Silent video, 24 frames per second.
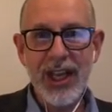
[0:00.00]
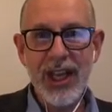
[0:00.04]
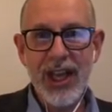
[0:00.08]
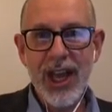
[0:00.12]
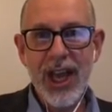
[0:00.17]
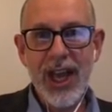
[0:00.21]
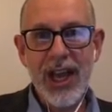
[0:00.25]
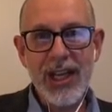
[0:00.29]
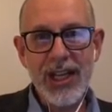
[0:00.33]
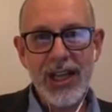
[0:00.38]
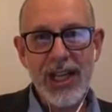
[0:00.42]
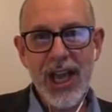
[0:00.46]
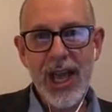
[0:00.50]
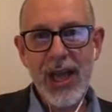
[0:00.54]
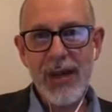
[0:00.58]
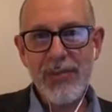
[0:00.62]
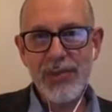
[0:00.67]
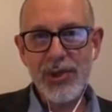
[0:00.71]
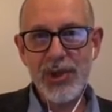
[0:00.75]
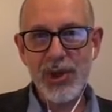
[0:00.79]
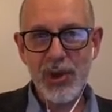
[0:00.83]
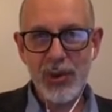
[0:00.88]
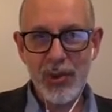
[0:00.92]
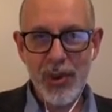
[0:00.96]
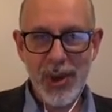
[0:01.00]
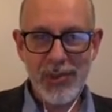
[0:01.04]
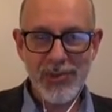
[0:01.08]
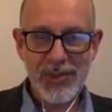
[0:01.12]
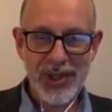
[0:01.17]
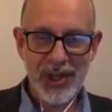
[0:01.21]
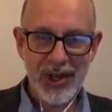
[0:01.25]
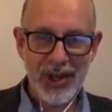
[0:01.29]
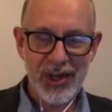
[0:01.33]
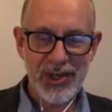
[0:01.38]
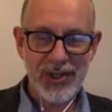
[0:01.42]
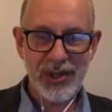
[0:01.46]
any apps or
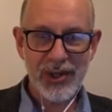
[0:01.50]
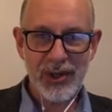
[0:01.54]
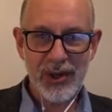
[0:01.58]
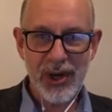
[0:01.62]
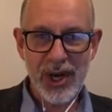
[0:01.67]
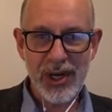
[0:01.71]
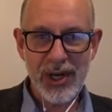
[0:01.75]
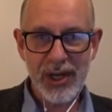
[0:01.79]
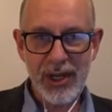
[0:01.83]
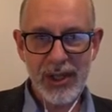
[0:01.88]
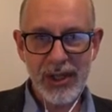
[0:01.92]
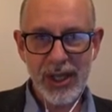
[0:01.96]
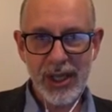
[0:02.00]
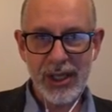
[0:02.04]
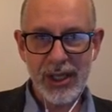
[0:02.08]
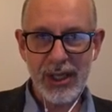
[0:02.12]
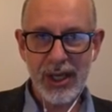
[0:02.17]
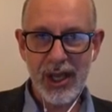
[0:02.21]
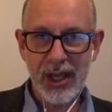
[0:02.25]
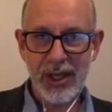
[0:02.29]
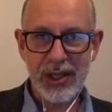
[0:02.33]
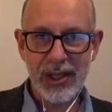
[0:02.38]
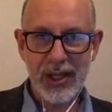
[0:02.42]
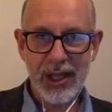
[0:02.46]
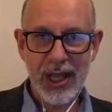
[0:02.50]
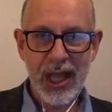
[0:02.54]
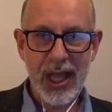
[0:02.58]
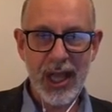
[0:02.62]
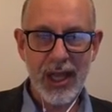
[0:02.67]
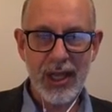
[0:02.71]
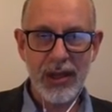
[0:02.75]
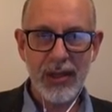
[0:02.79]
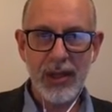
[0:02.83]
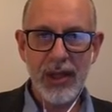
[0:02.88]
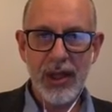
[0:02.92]
websites or anything like that.